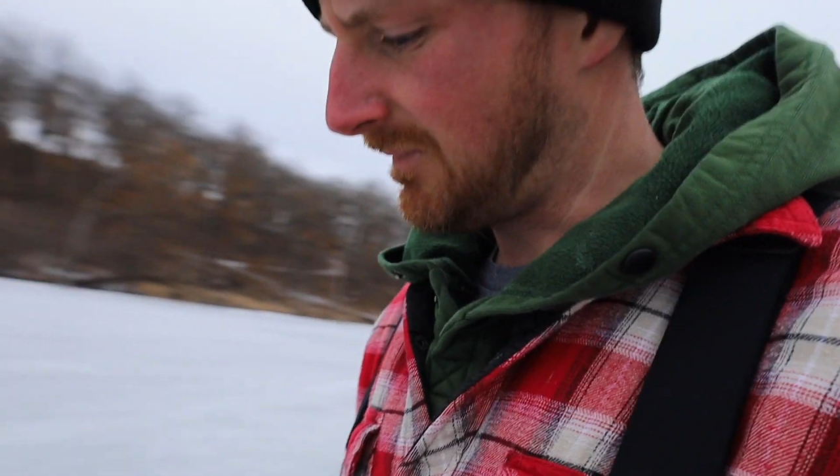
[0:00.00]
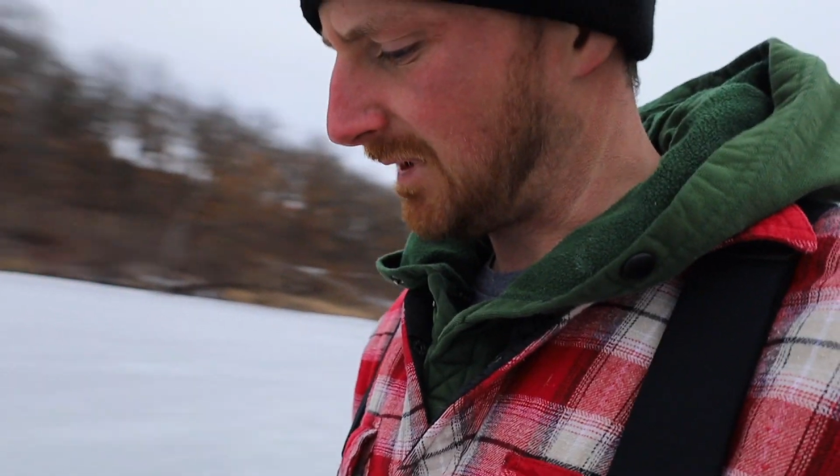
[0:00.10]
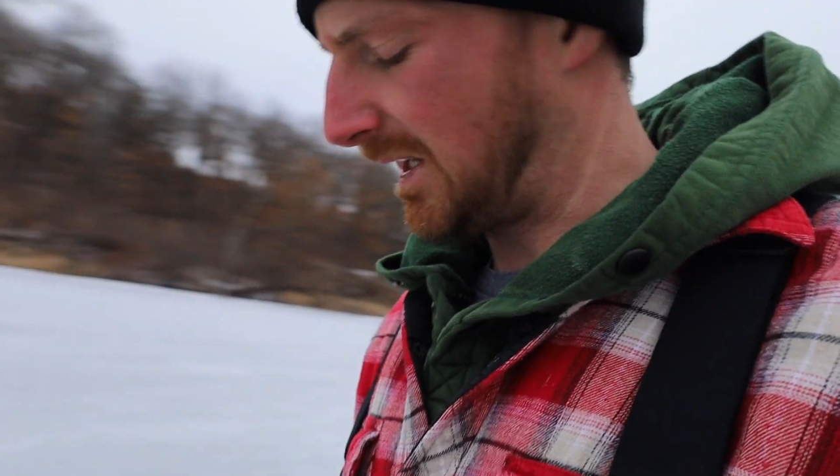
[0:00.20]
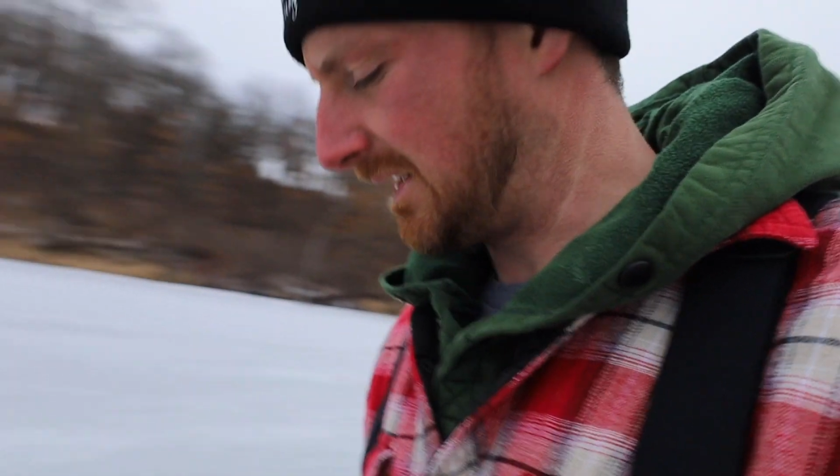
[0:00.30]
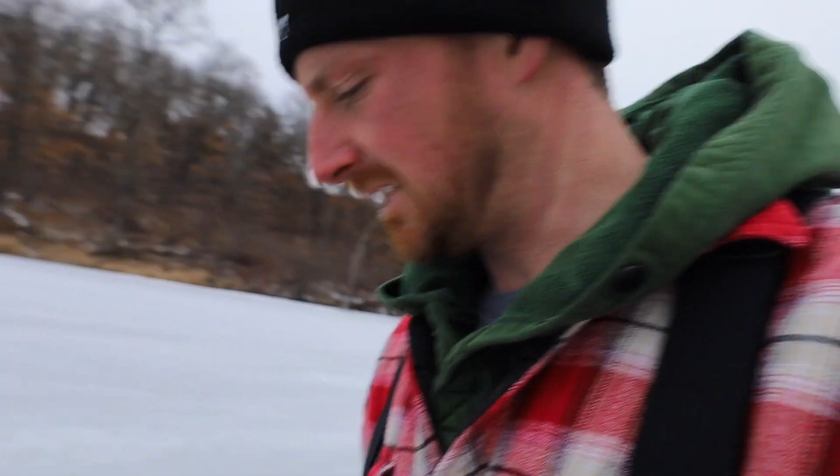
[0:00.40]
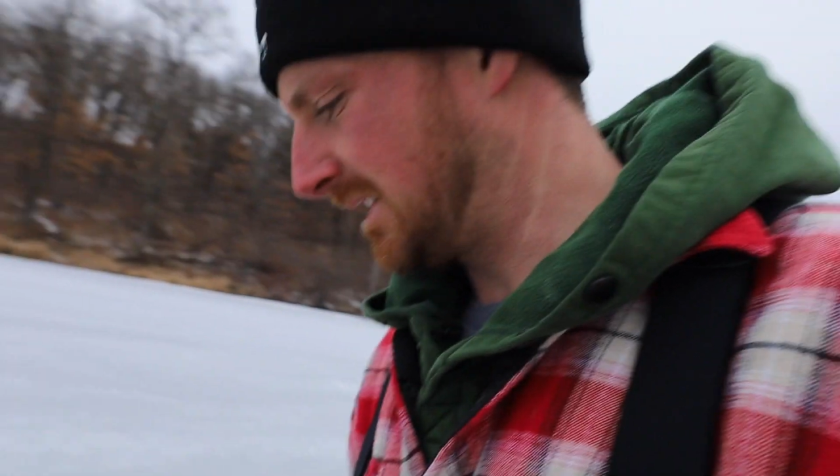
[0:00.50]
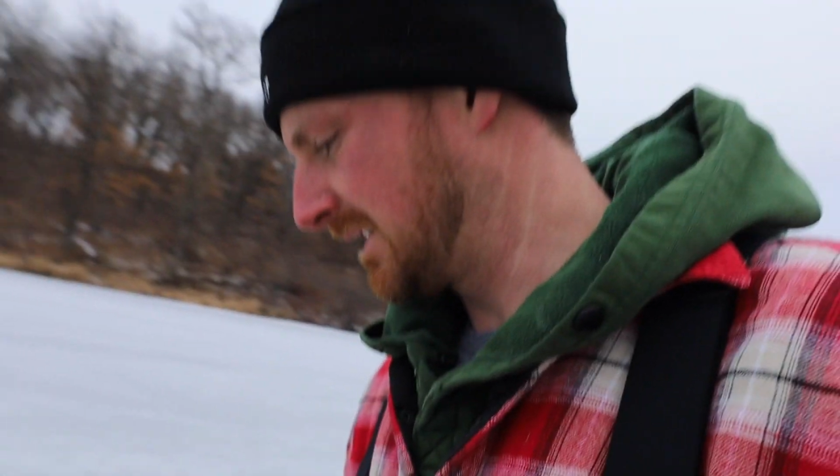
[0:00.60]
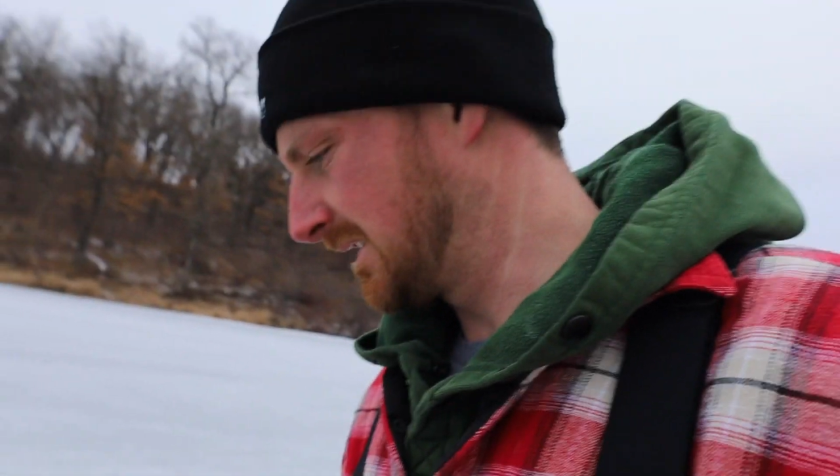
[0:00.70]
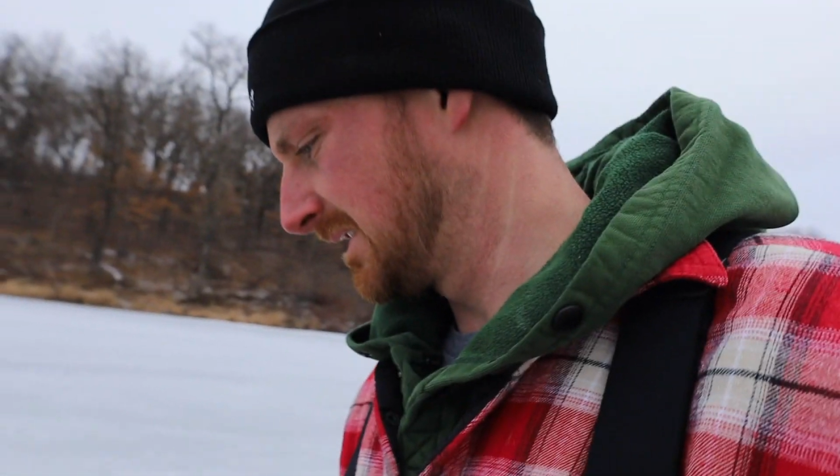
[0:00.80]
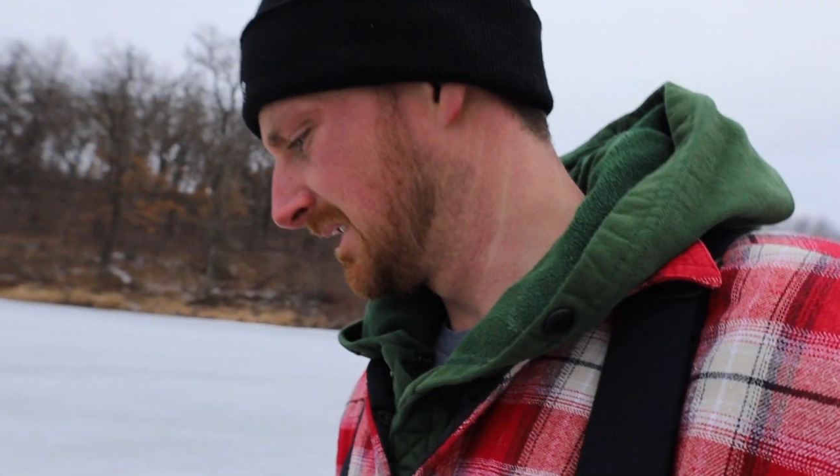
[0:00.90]
But
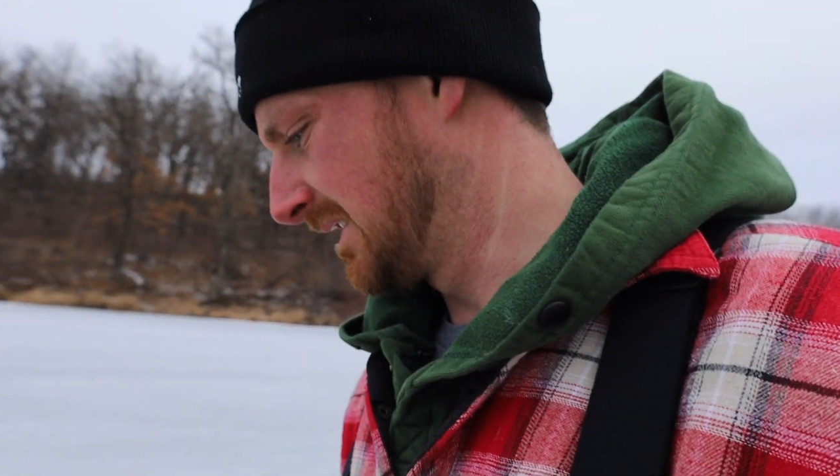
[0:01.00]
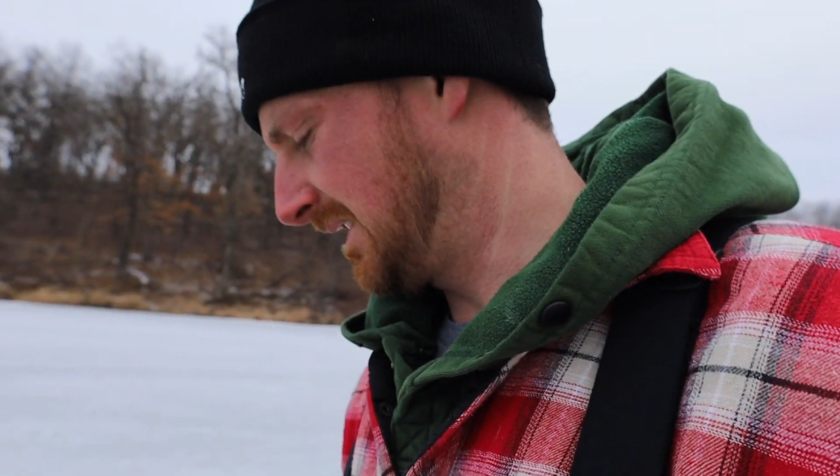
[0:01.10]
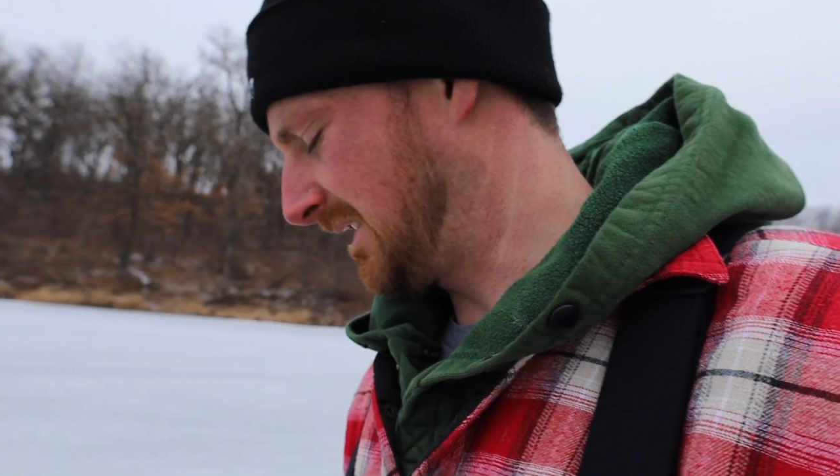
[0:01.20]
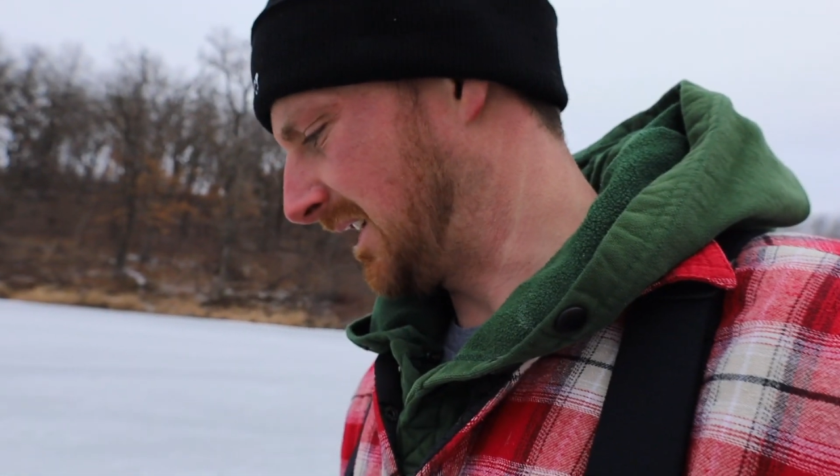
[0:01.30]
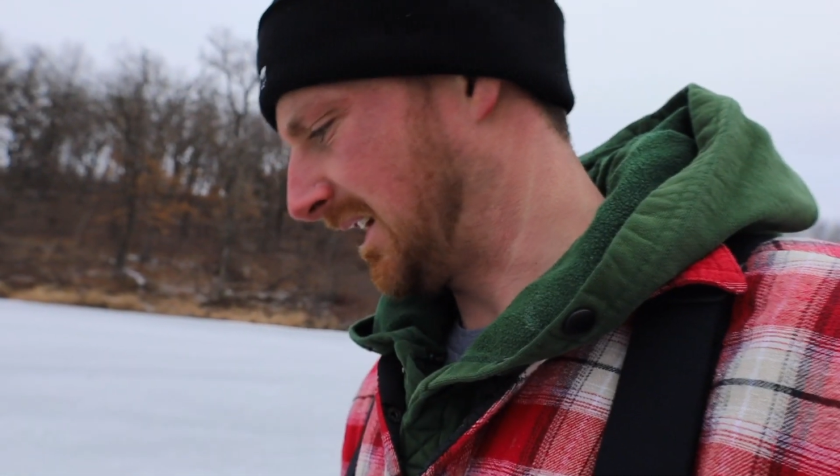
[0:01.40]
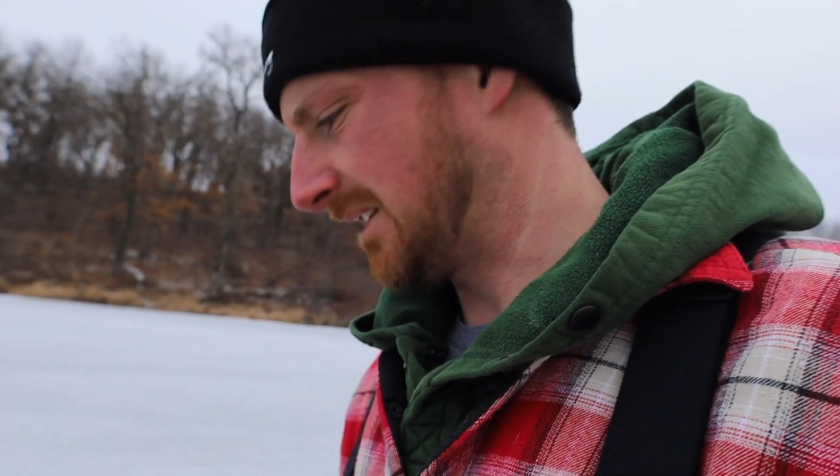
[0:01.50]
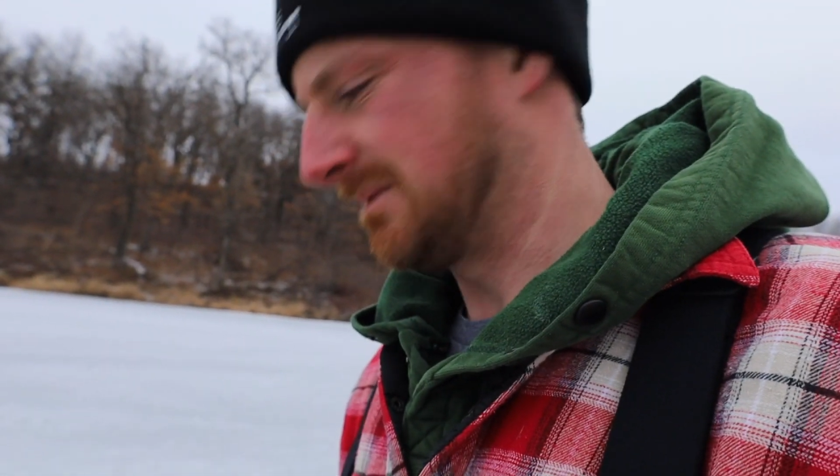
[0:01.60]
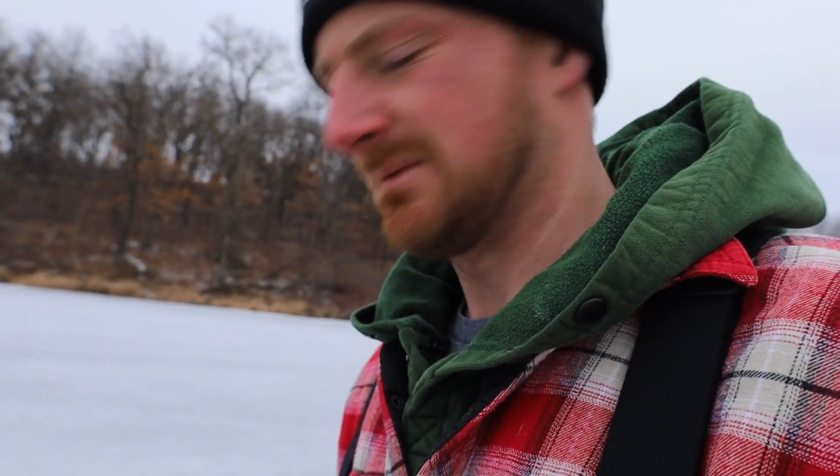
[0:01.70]
yeah,